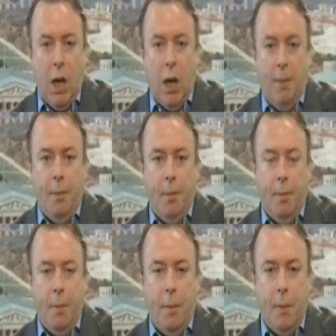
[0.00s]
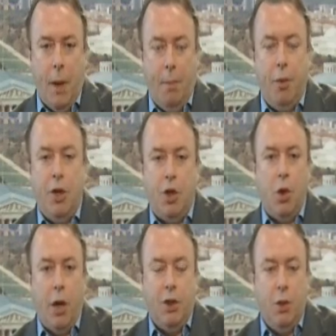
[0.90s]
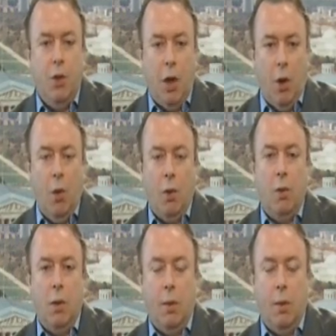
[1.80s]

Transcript: I'm pretty sure I do know,